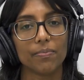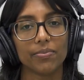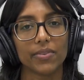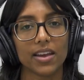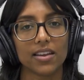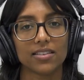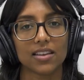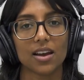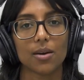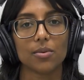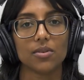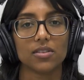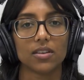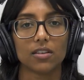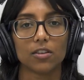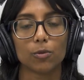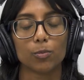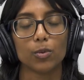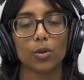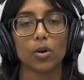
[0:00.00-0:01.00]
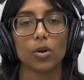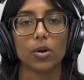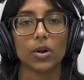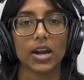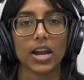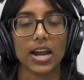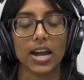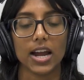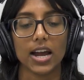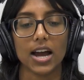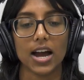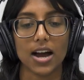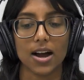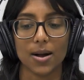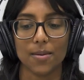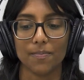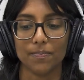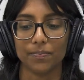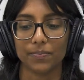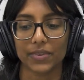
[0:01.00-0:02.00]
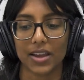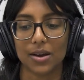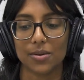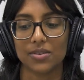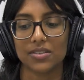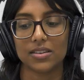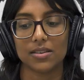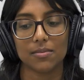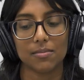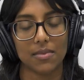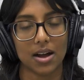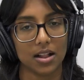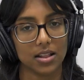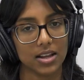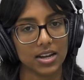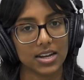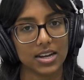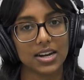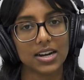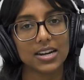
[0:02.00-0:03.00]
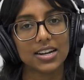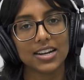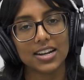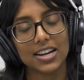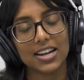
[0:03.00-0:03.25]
As I was exploring, I was in Malaga,